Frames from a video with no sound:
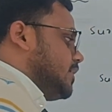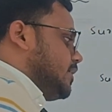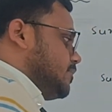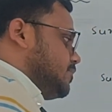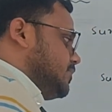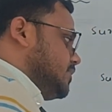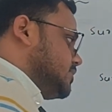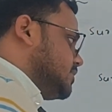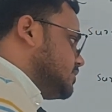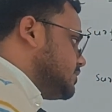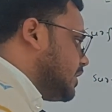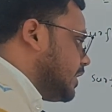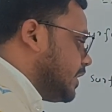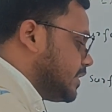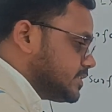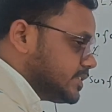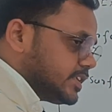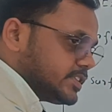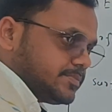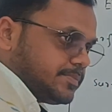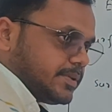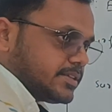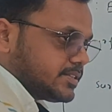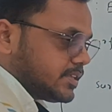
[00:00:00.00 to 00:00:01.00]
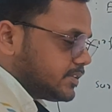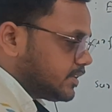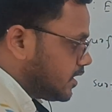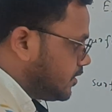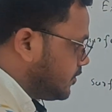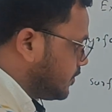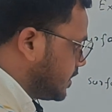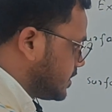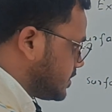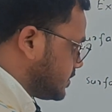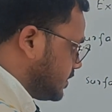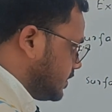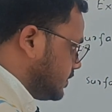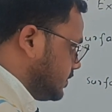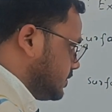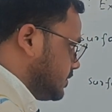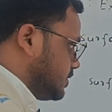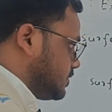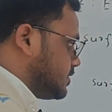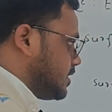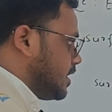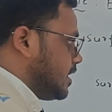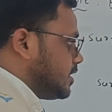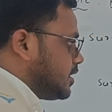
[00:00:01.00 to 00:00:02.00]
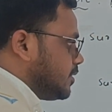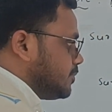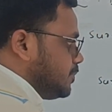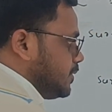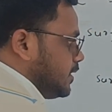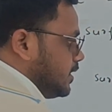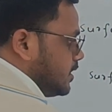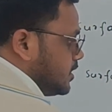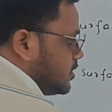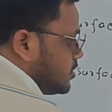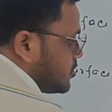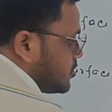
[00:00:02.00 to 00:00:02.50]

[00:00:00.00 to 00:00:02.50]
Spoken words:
if this is an excess pressure, then we can say this is delta P